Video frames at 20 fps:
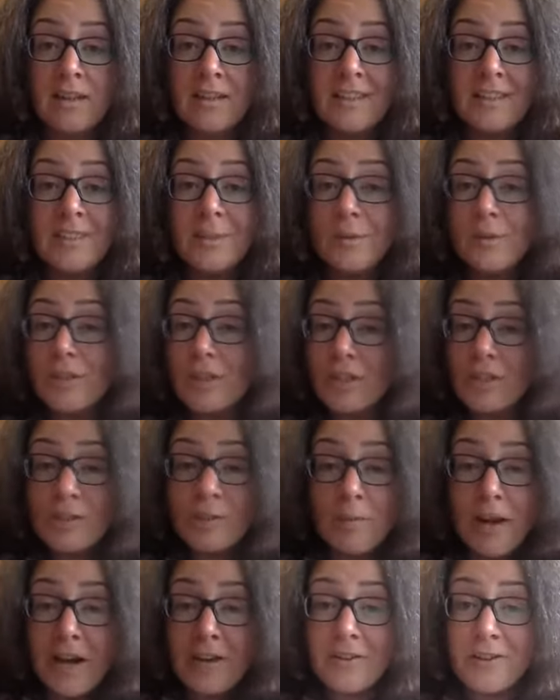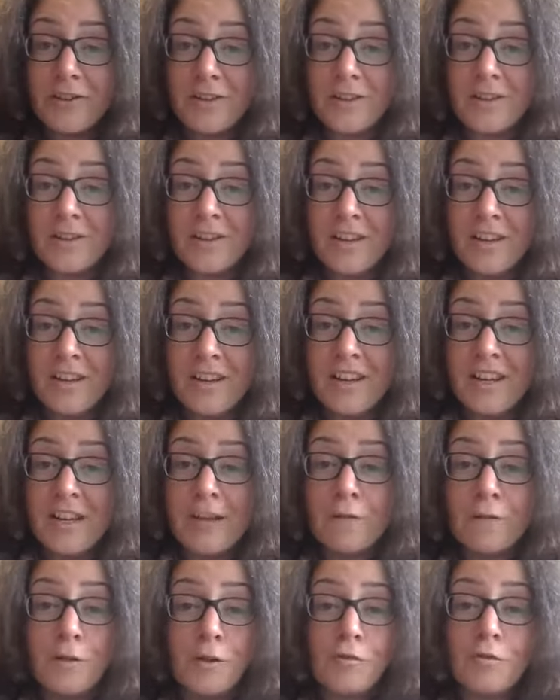So it doesn't matter
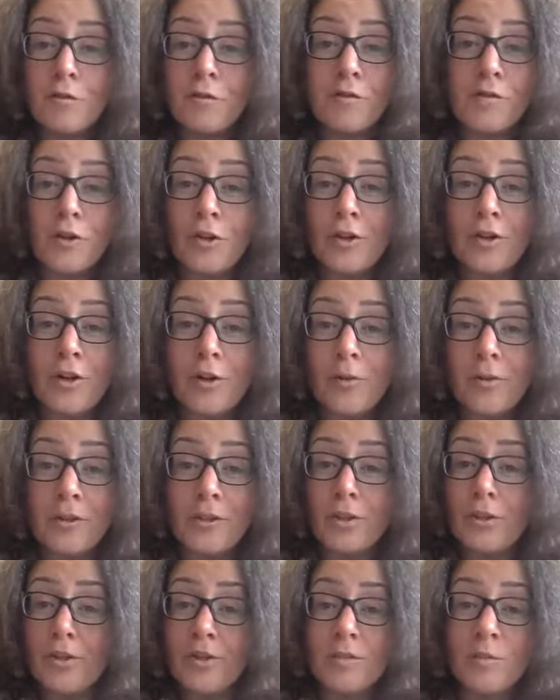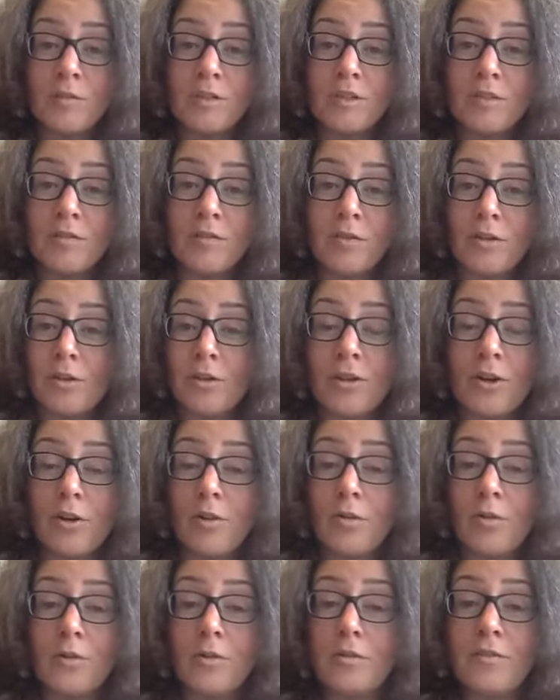if you're a Virgo and your husband's a
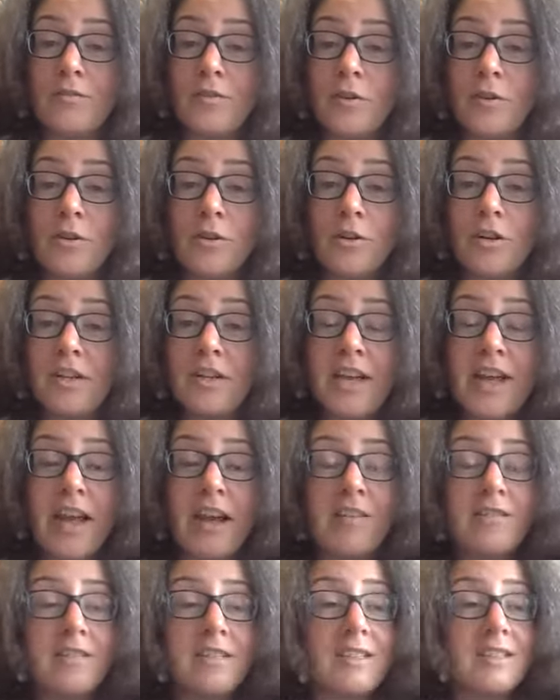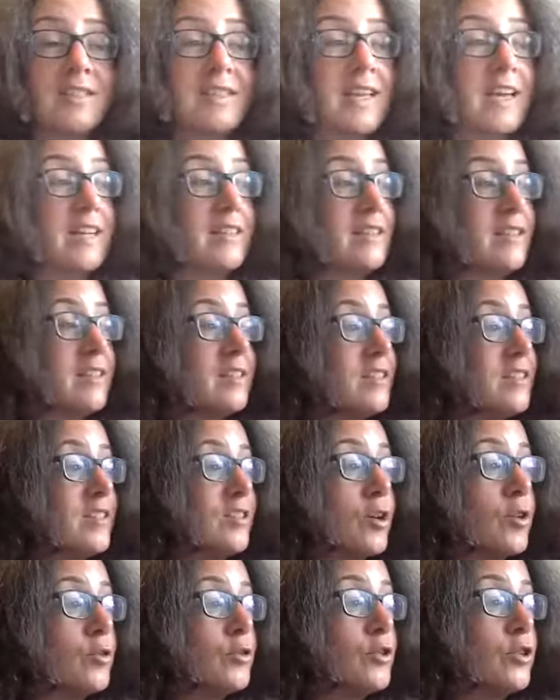Virgo, or if you're an Aries and you
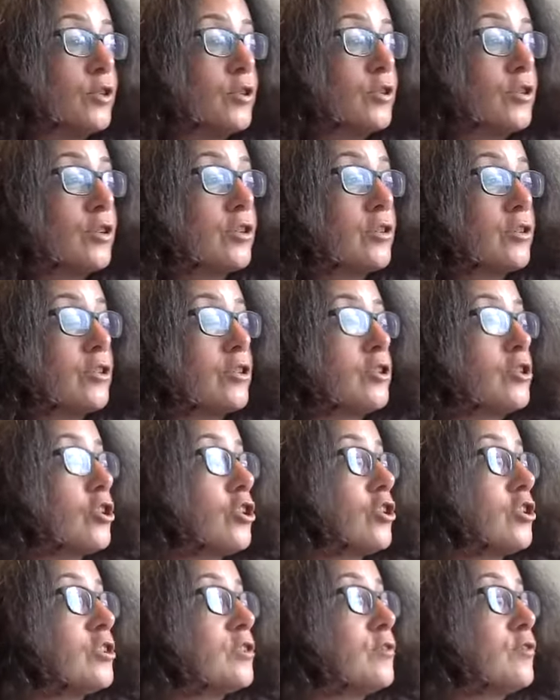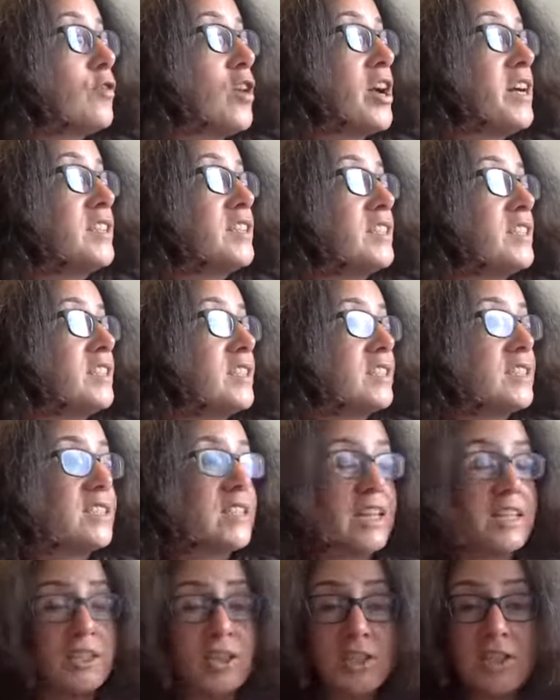know your girlfriend is a
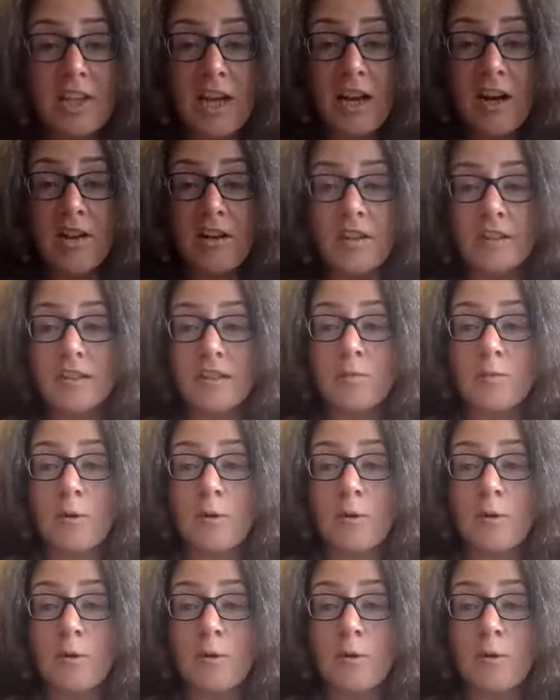Sagittarius.